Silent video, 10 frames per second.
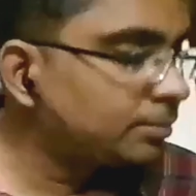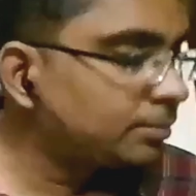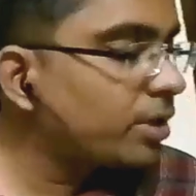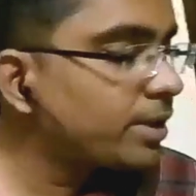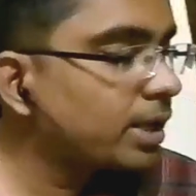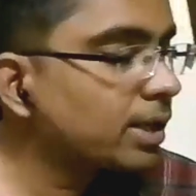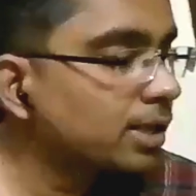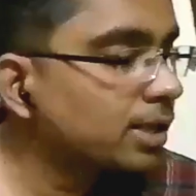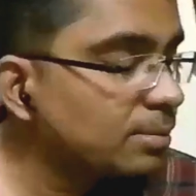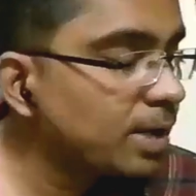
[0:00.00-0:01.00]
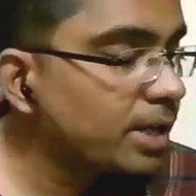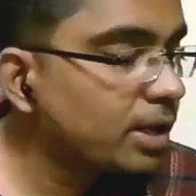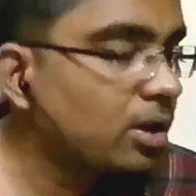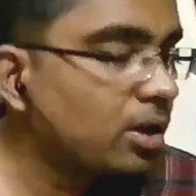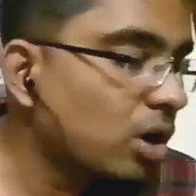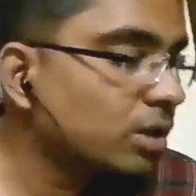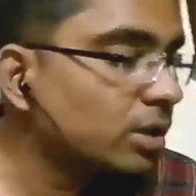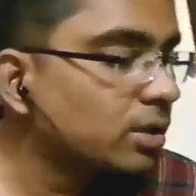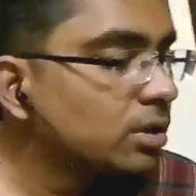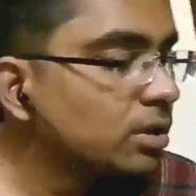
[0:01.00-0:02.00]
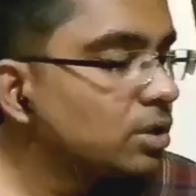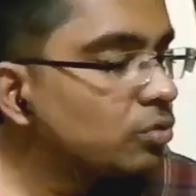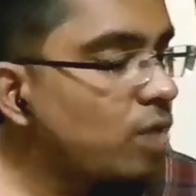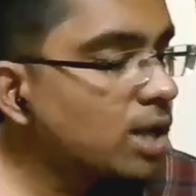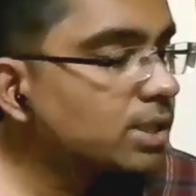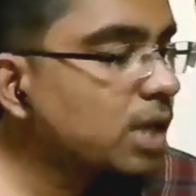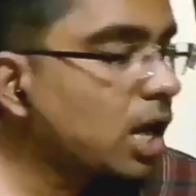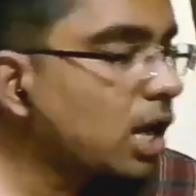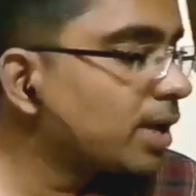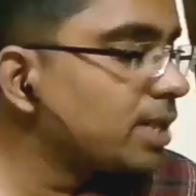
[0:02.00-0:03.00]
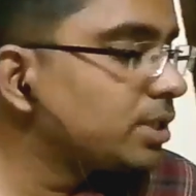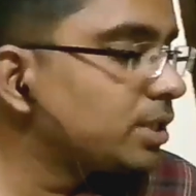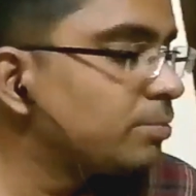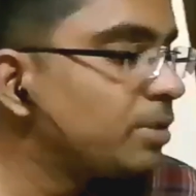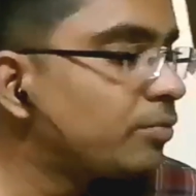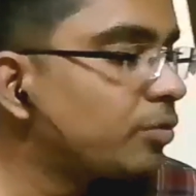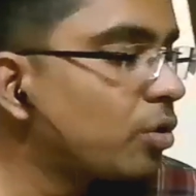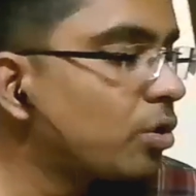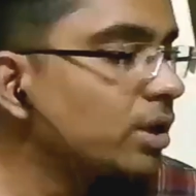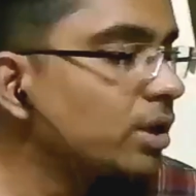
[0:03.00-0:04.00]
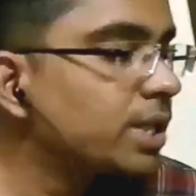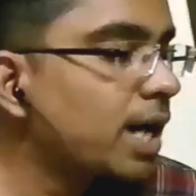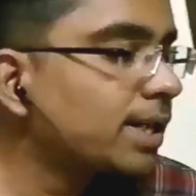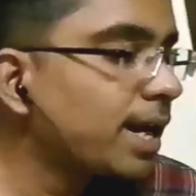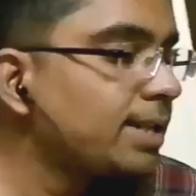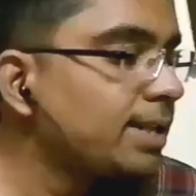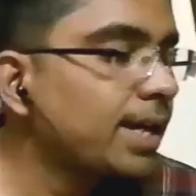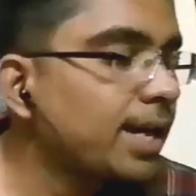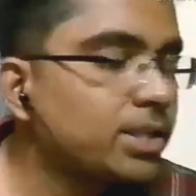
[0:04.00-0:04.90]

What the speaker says: whether consummated or not, was solemnized before she attained the age